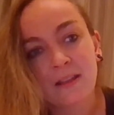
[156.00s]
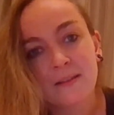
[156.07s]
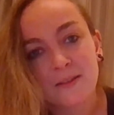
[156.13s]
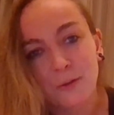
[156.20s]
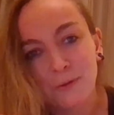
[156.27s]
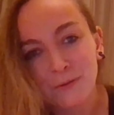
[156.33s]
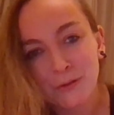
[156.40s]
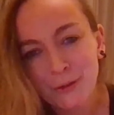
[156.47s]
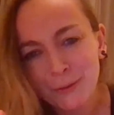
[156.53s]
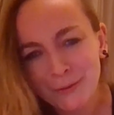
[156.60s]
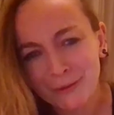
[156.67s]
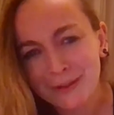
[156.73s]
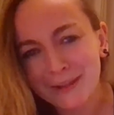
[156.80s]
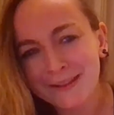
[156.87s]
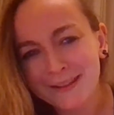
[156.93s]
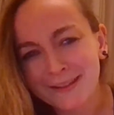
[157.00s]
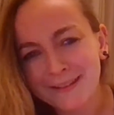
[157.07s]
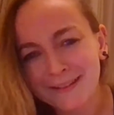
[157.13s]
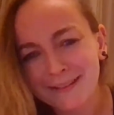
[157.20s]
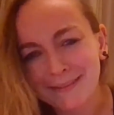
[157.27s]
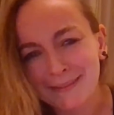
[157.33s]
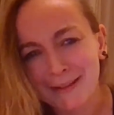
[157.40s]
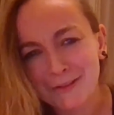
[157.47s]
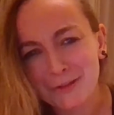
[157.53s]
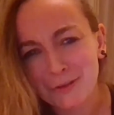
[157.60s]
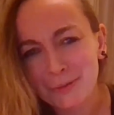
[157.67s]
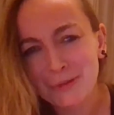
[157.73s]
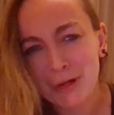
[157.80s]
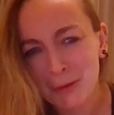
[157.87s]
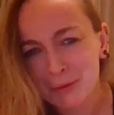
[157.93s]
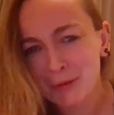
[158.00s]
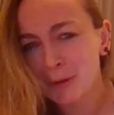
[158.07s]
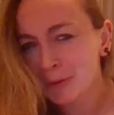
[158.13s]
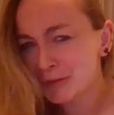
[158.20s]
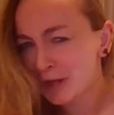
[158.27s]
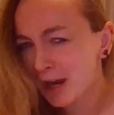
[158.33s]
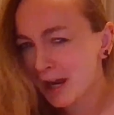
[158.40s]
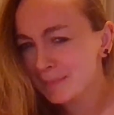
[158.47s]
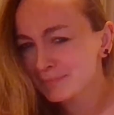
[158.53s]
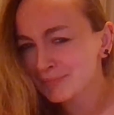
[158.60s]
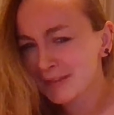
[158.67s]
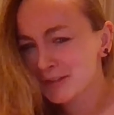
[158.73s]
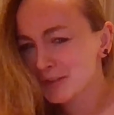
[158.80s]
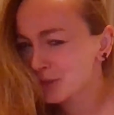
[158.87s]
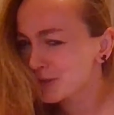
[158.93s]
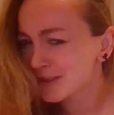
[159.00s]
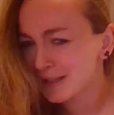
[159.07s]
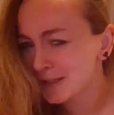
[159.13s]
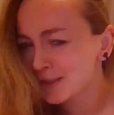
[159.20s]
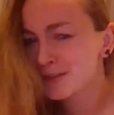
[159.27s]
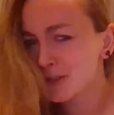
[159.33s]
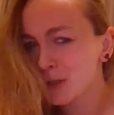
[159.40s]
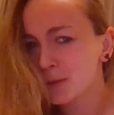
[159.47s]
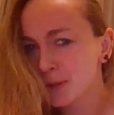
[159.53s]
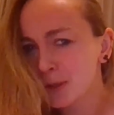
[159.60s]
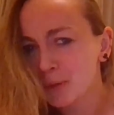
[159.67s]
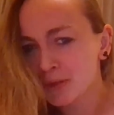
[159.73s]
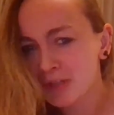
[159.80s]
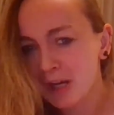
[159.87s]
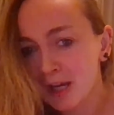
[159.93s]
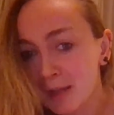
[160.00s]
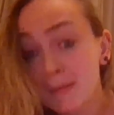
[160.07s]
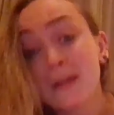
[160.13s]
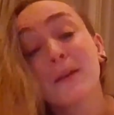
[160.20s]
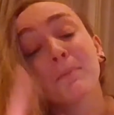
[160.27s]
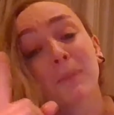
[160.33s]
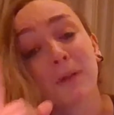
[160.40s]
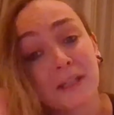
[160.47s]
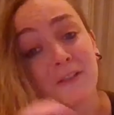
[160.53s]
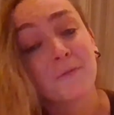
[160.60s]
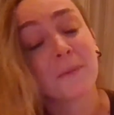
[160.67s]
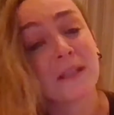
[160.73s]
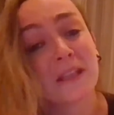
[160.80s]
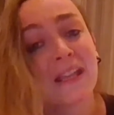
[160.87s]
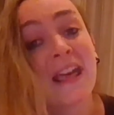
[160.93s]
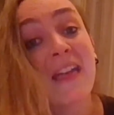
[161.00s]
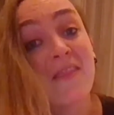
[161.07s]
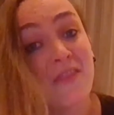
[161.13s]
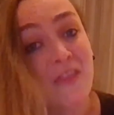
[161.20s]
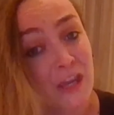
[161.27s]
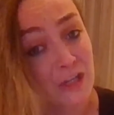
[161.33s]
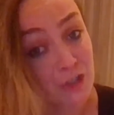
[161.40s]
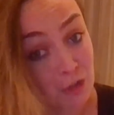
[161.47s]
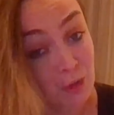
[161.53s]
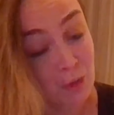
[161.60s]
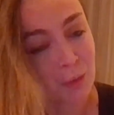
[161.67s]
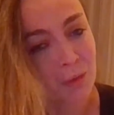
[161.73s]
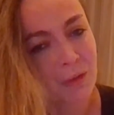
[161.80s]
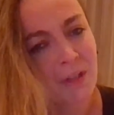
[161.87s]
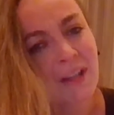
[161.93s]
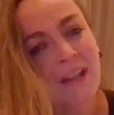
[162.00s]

So if you think that you don't know the time, that your cells don't know the time, believe me, they do.